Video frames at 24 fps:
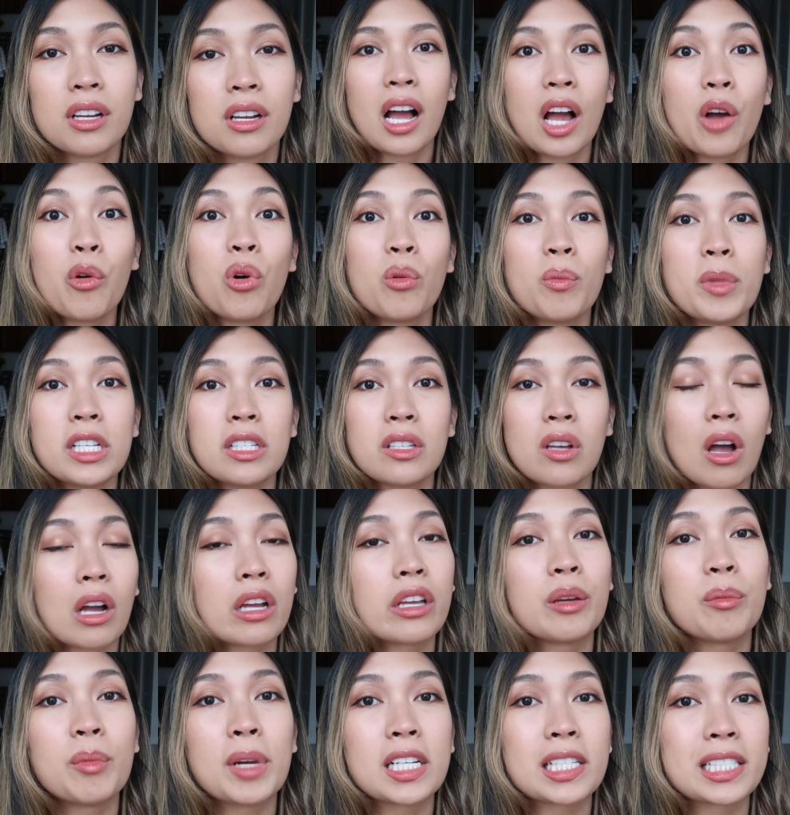I won't be
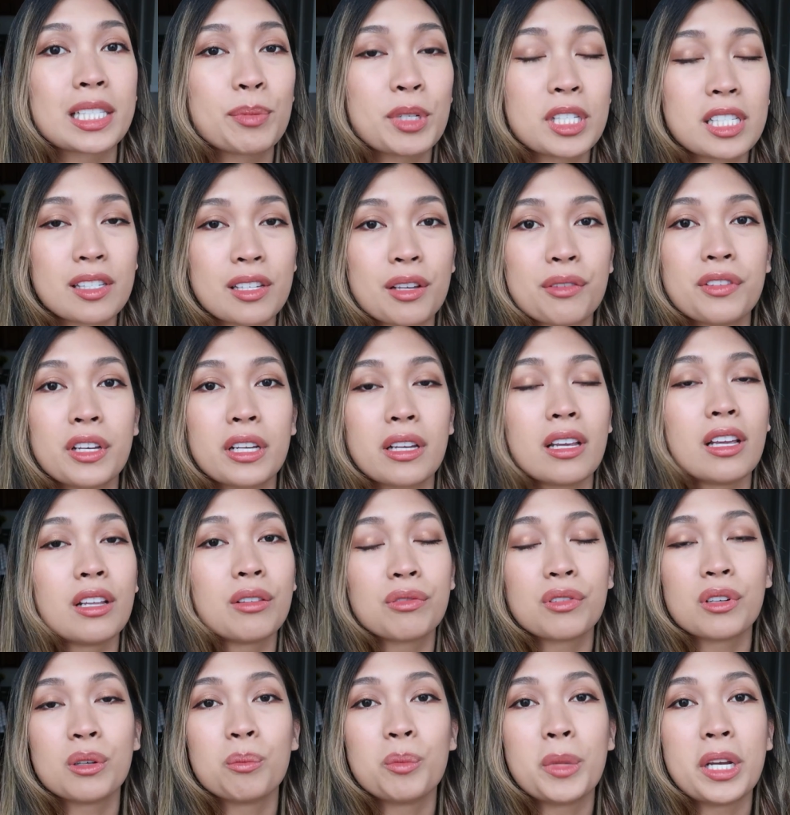talking about specific
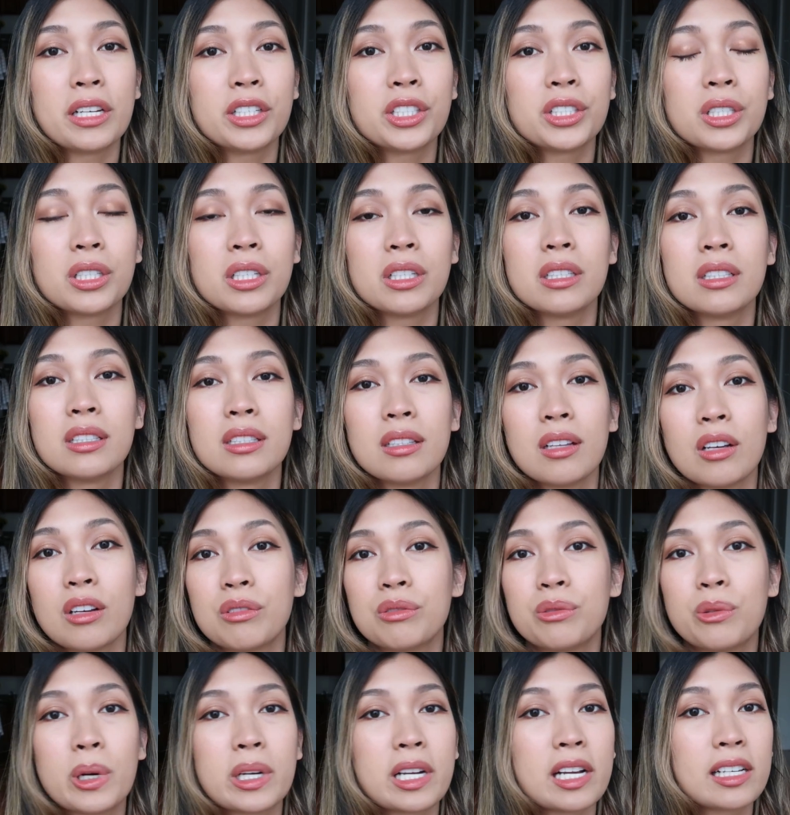information
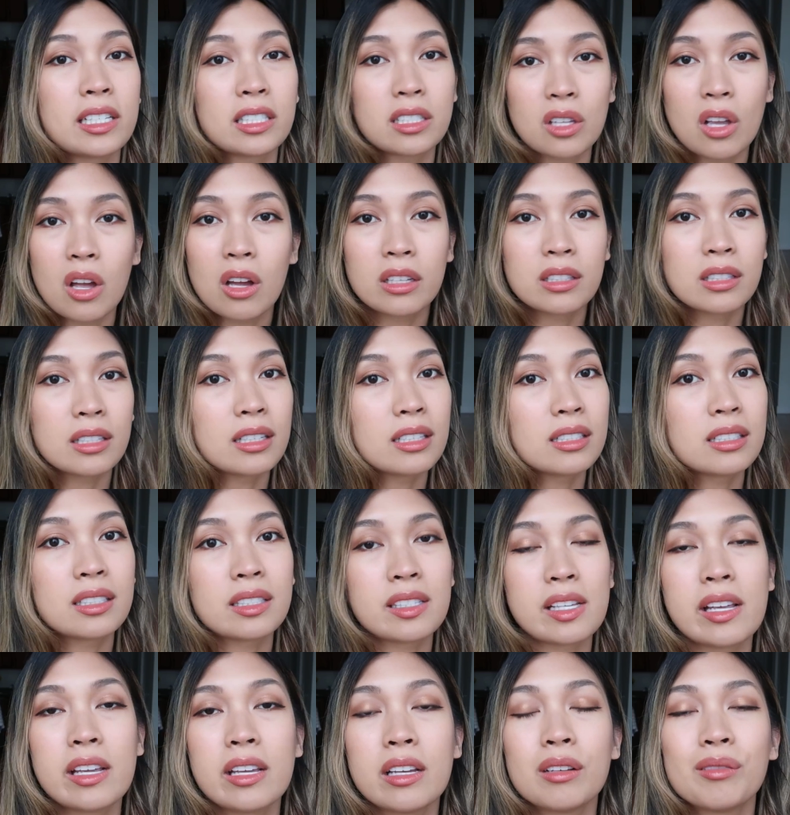of what I saw in the
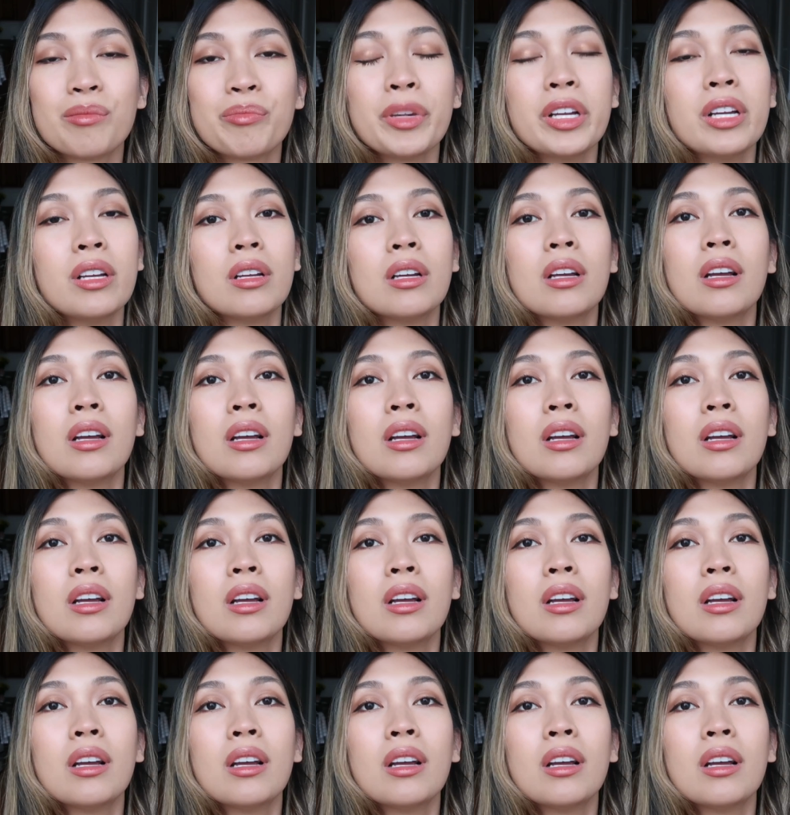exam,